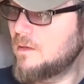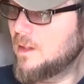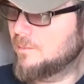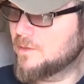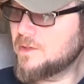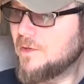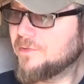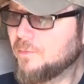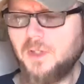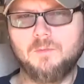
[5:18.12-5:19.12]
Yep, there's
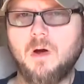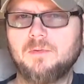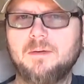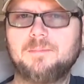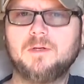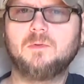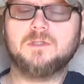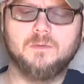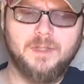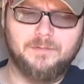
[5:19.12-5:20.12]
nothing really wrong with that beer
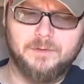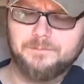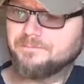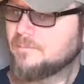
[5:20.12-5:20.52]
whatsoever.